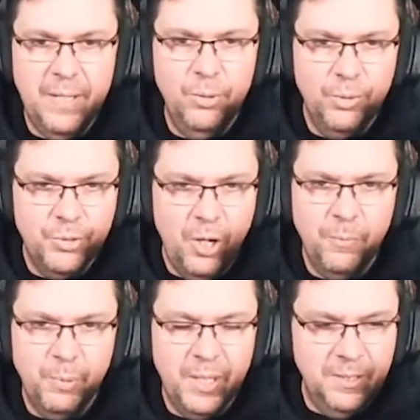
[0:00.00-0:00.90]
or a
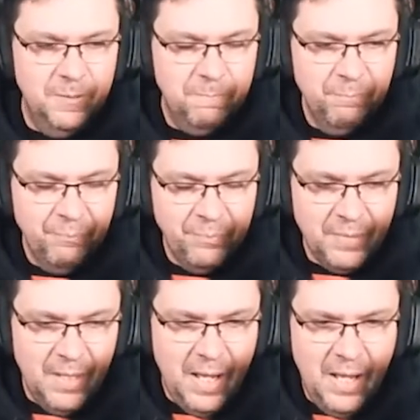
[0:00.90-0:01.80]
tope wreck and
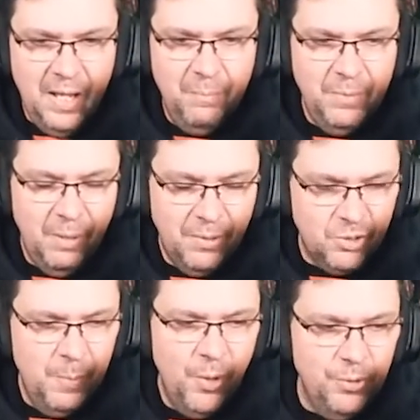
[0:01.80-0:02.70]
um, you know a
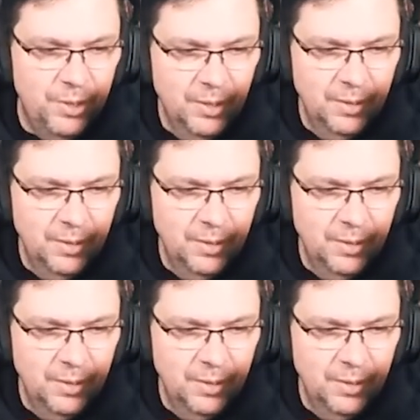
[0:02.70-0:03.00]
smoke.